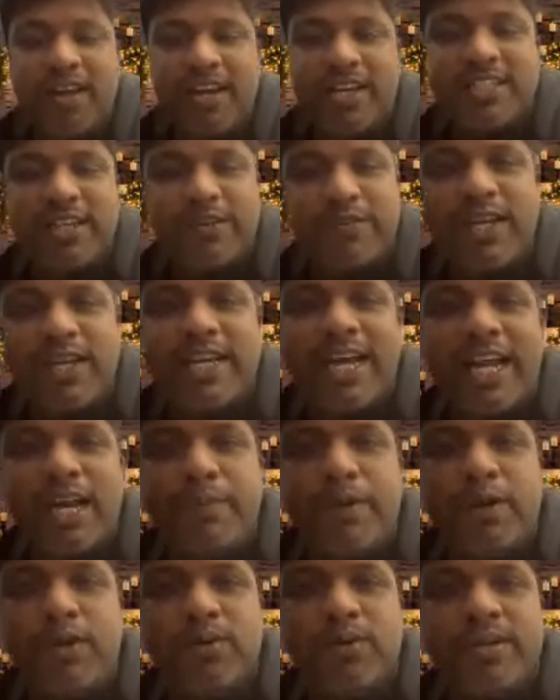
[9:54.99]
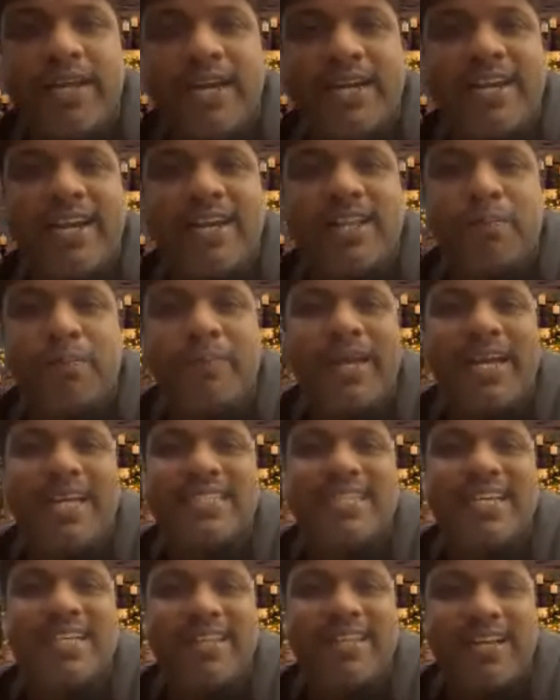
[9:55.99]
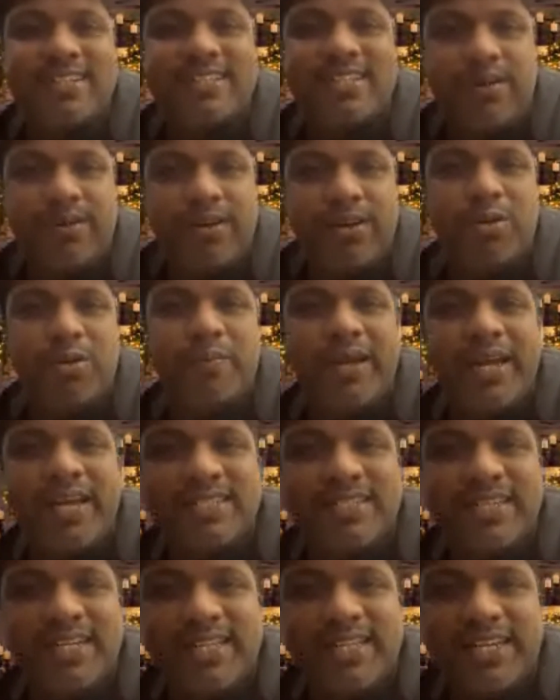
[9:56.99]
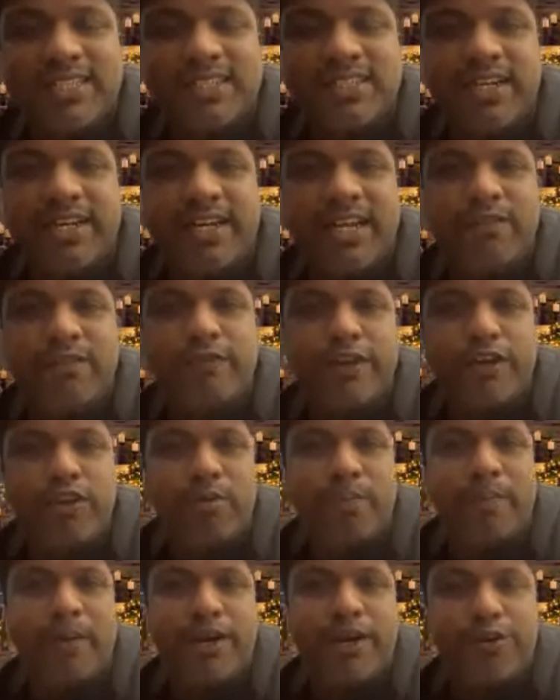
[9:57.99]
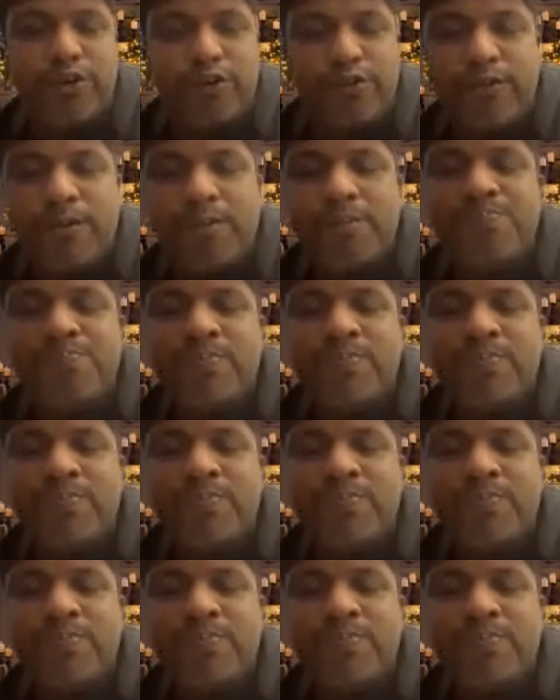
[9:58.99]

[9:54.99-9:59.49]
It's definitely help you to get the basic things out, basic things in the team when you're part of.